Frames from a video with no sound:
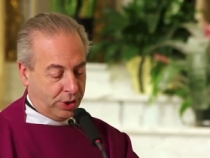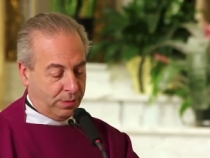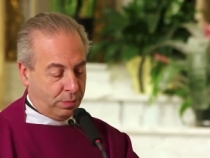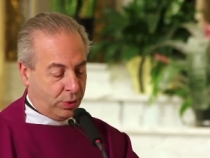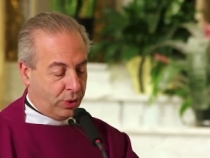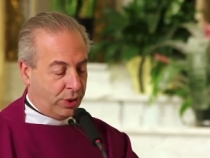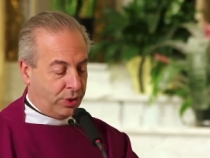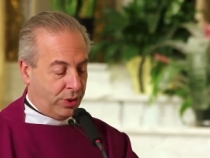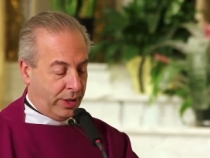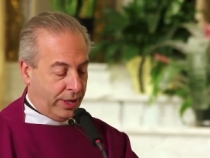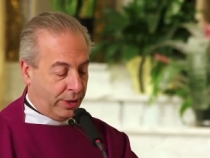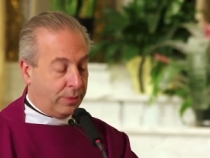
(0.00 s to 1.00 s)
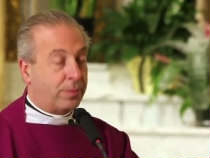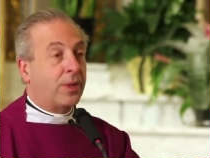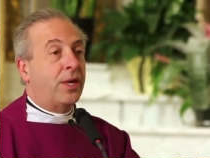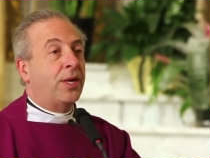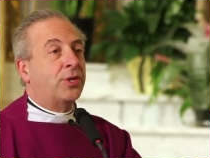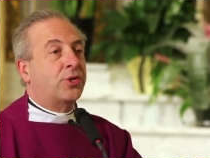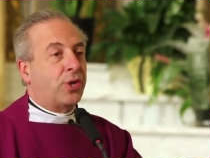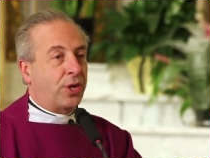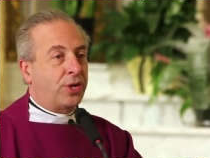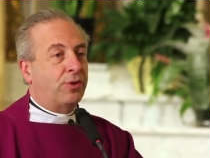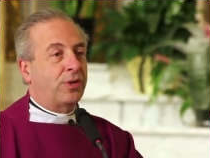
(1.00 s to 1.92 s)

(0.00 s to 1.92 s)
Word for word: implored your help, sought your